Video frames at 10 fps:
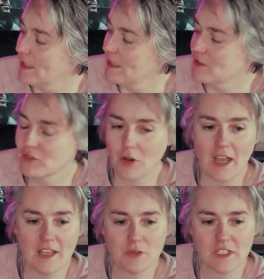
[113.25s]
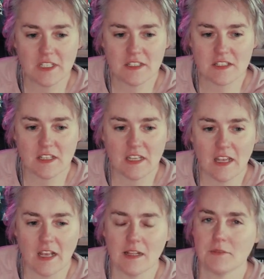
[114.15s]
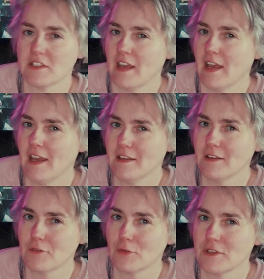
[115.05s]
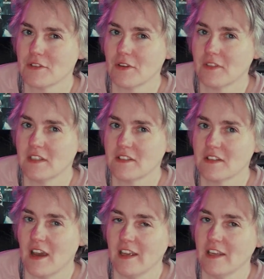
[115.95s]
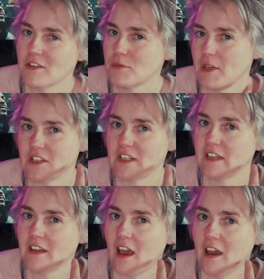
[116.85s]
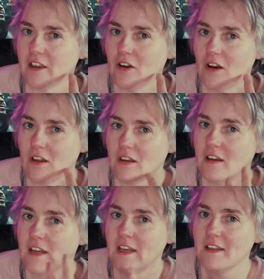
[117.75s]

So as you can see, Elvis had an influence on these guys, especially the high collar.